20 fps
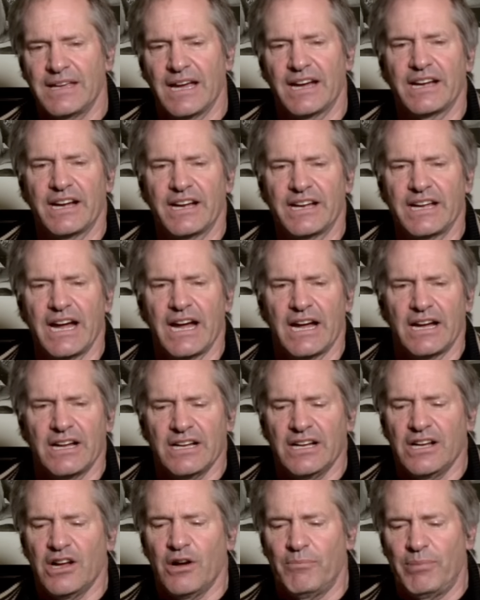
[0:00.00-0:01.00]
Yeah.
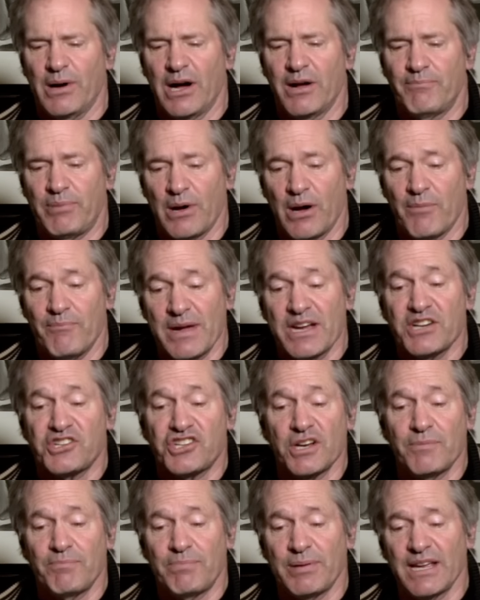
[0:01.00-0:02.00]
But
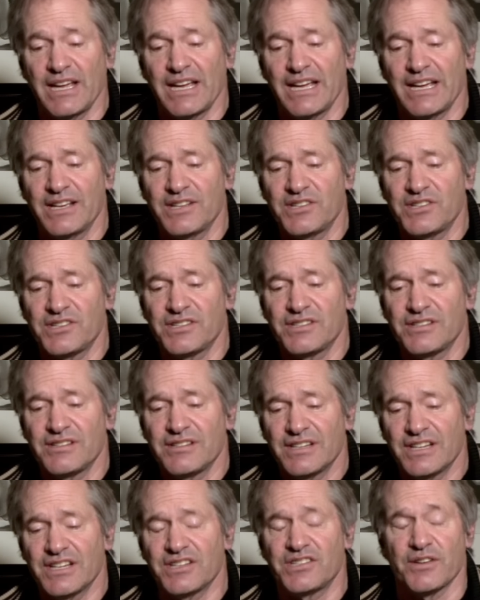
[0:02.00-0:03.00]
Mission Peace
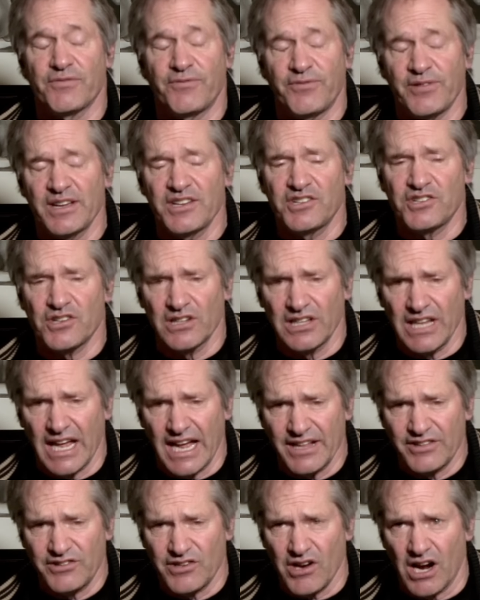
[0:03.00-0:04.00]
is a feature
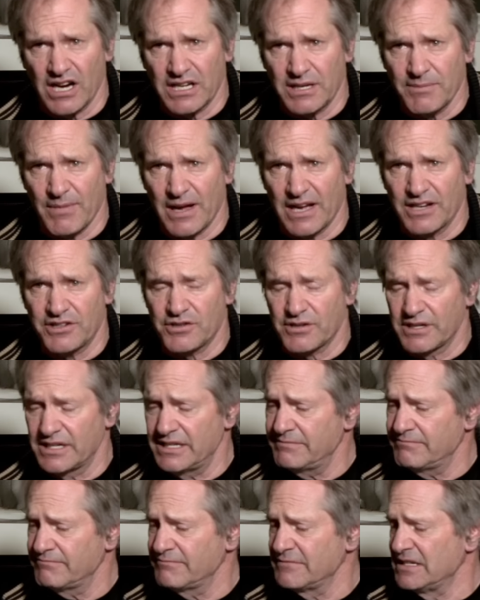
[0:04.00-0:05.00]
length
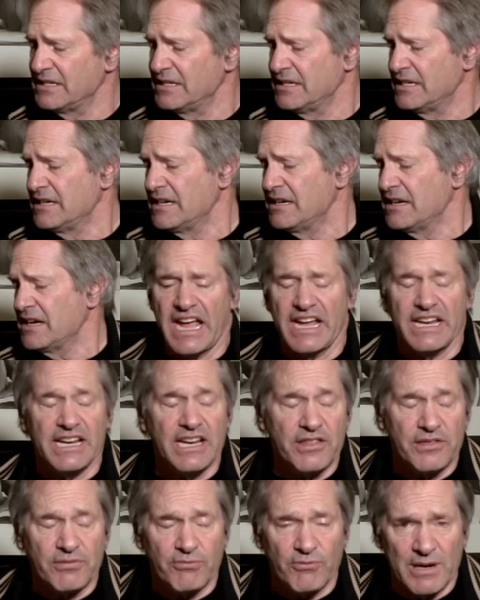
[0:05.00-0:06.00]
documentary,
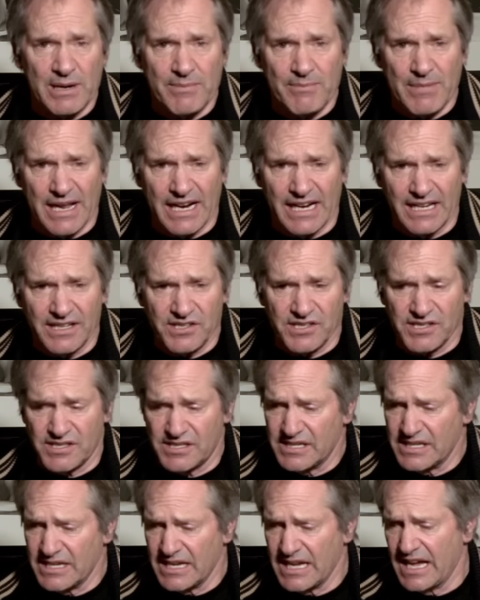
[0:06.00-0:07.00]
83
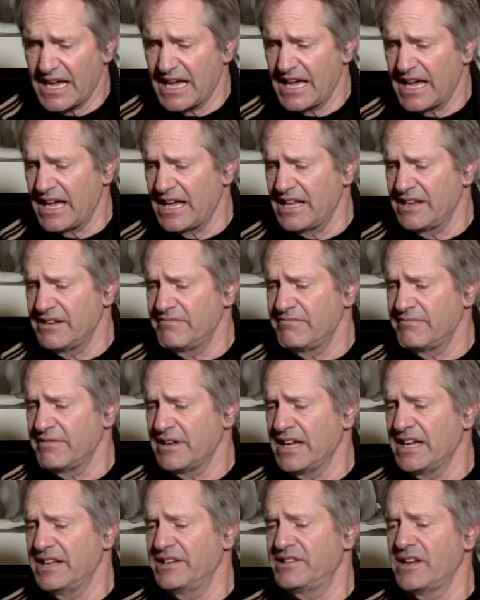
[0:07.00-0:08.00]
minutes, and
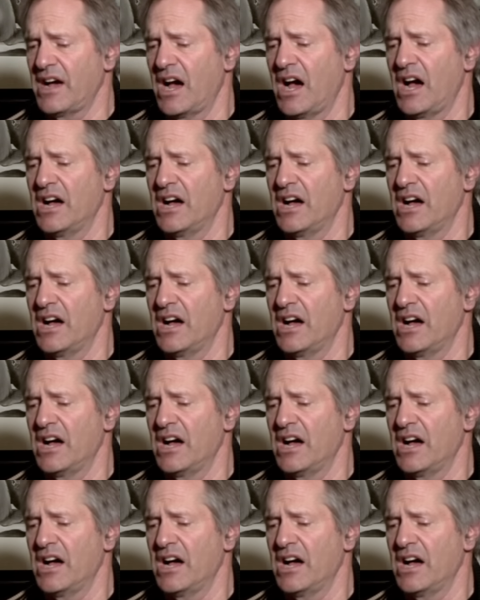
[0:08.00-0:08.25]
it